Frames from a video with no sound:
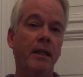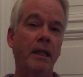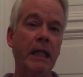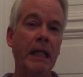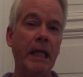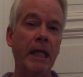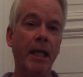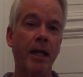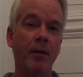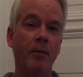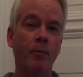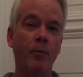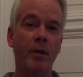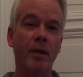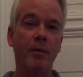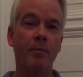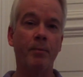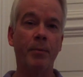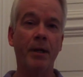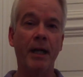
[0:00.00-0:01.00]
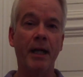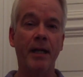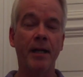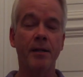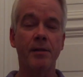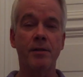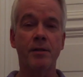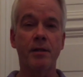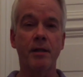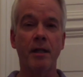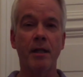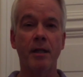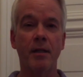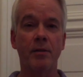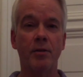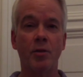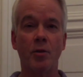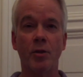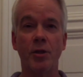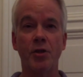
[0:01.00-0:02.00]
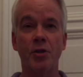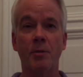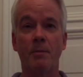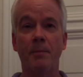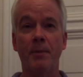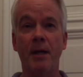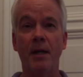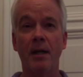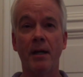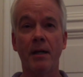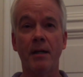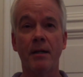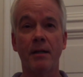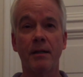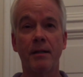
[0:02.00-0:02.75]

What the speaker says: and we passed a Deutsche Bank